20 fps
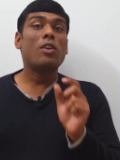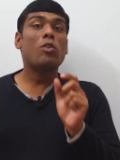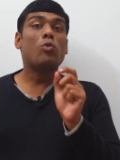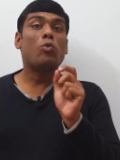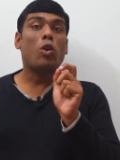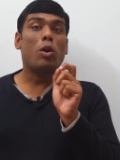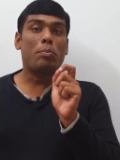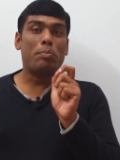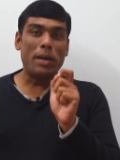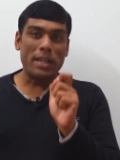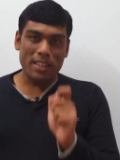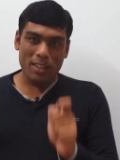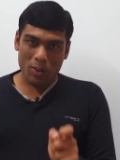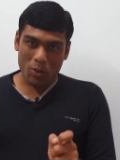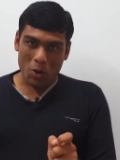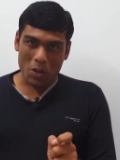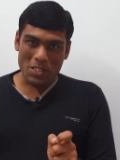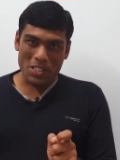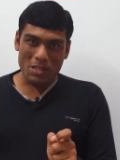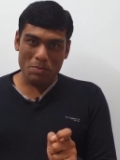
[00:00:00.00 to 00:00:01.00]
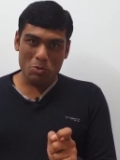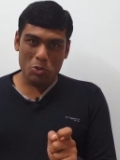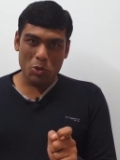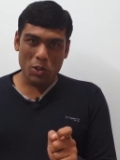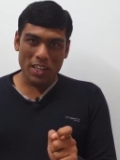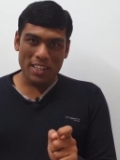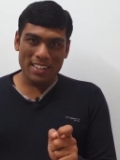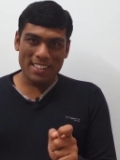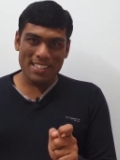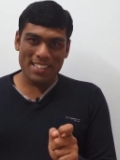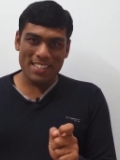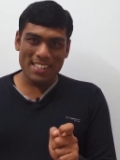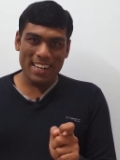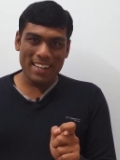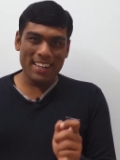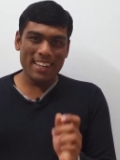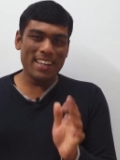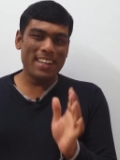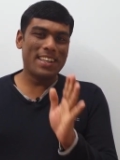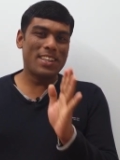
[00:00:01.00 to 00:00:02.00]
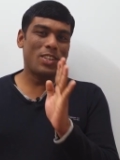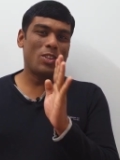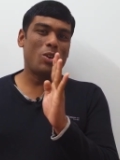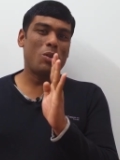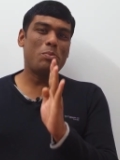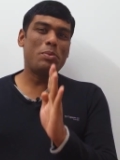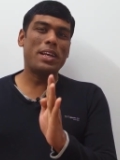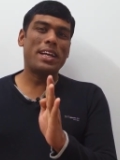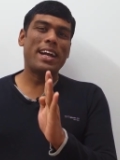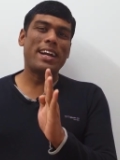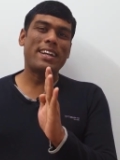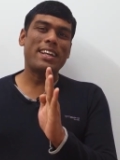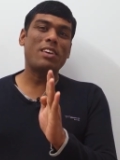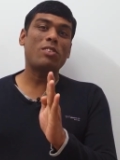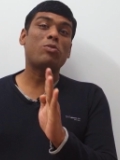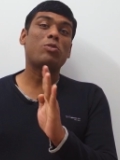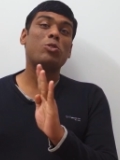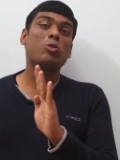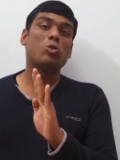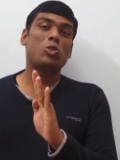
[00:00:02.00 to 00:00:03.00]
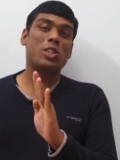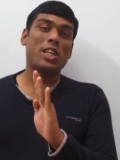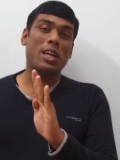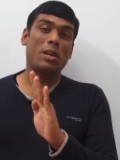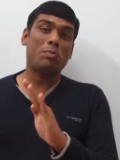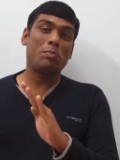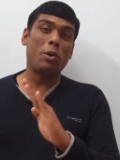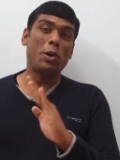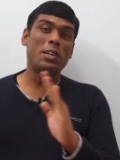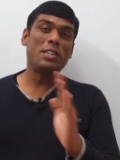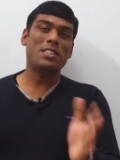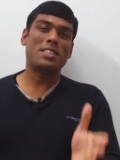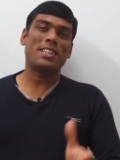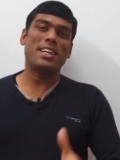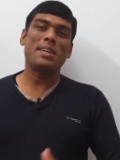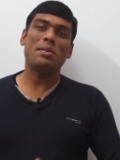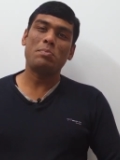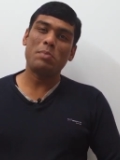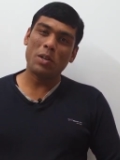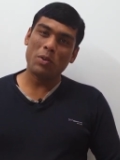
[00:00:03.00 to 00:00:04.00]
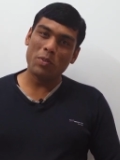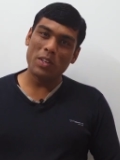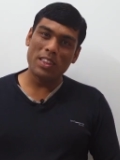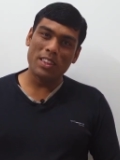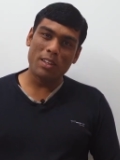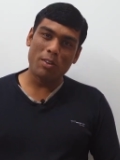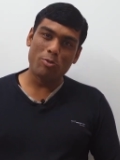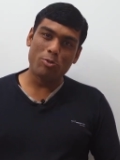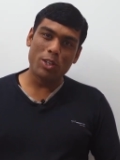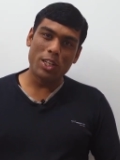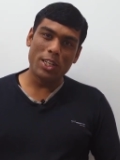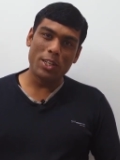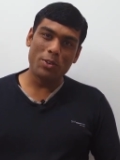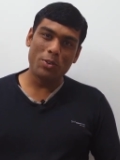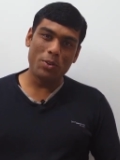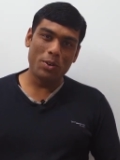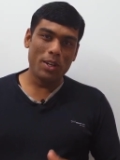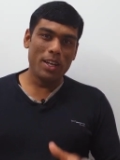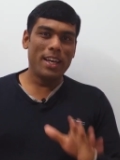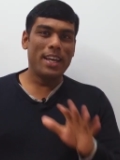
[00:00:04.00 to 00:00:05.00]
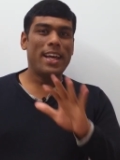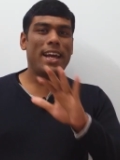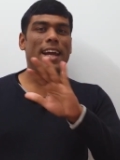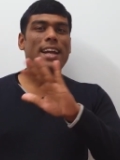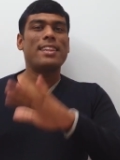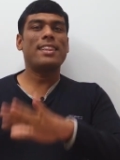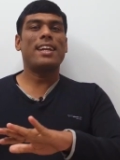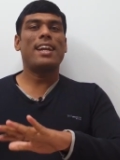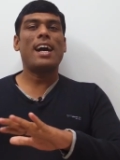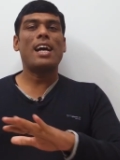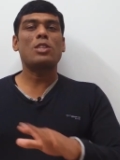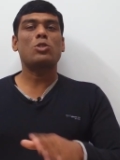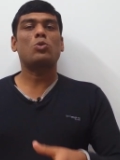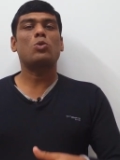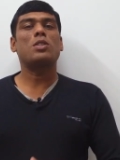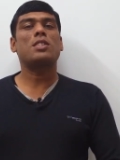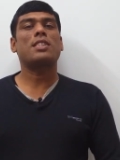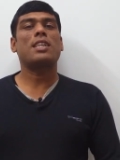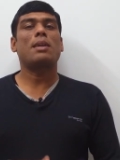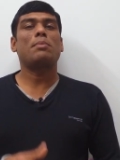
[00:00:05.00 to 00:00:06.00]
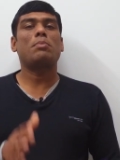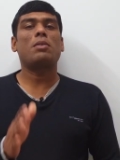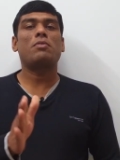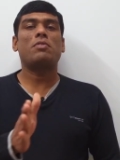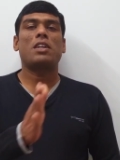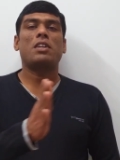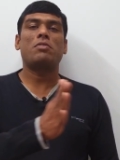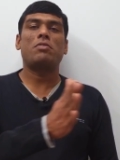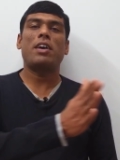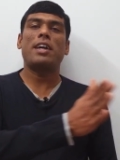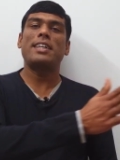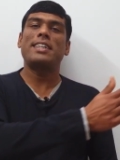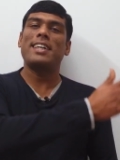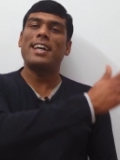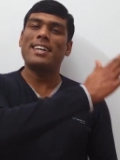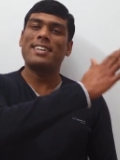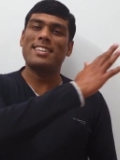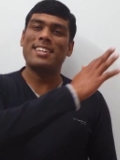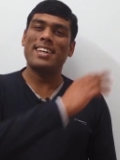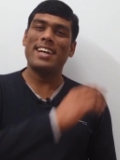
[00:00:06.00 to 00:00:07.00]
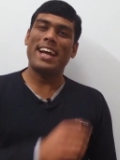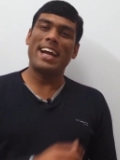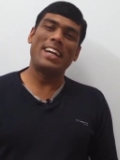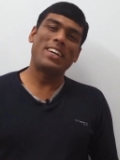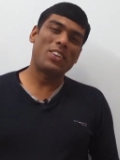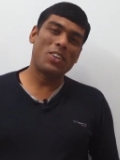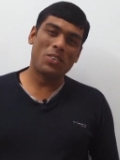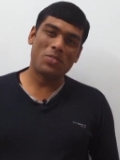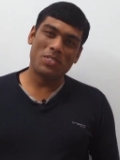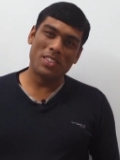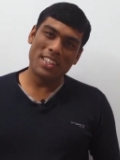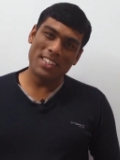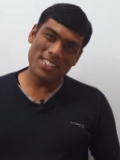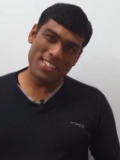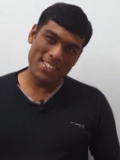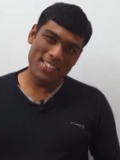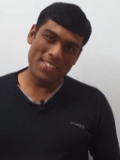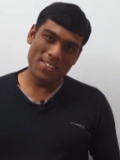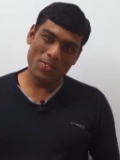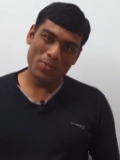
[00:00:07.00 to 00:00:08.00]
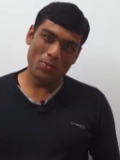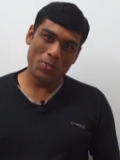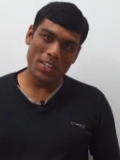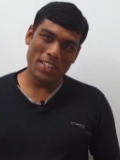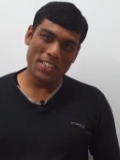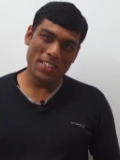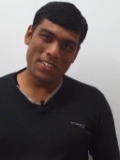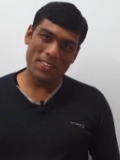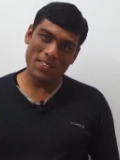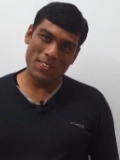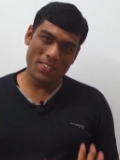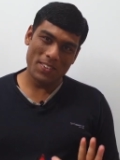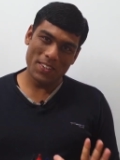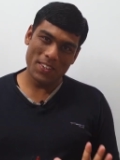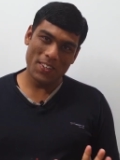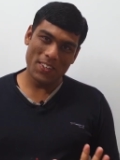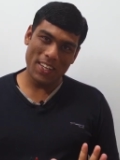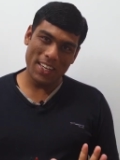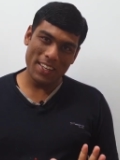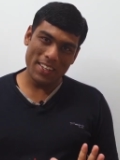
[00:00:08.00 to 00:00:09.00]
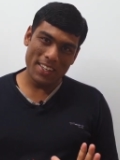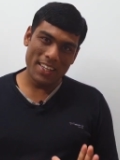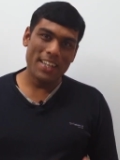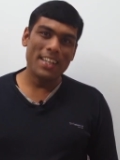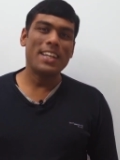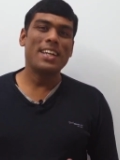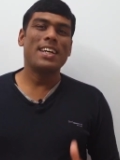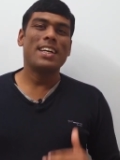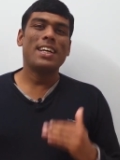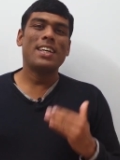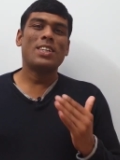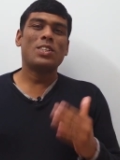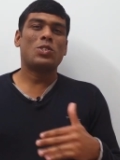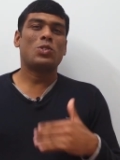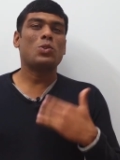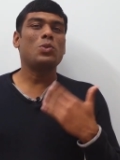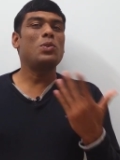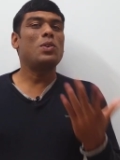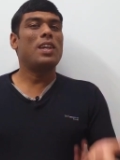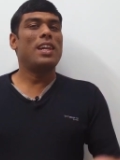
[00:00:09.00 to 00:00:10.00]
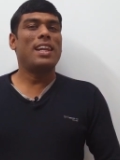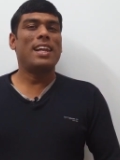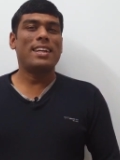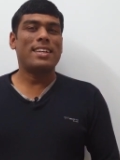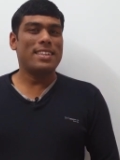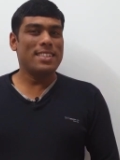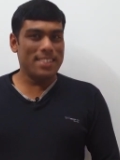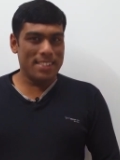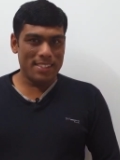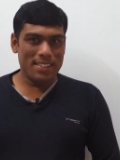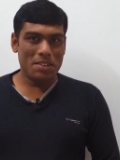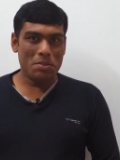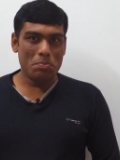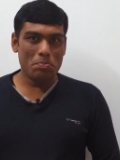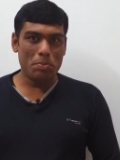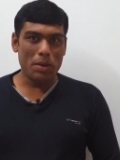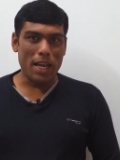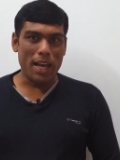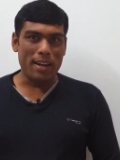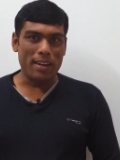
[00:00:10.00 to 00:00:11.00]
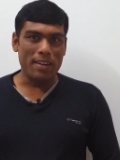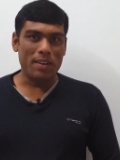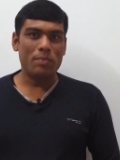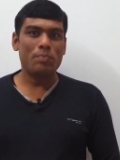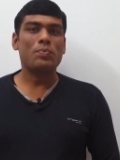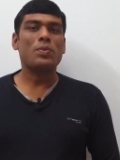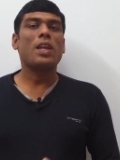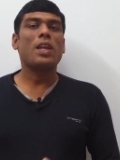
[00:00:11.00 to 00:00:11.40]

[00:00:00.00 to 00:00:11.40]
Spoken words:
For better conceptual understanding, you'll be getting few checkpoints in between the video and their answers can be verified at the end of this video. Okay, so let us begin.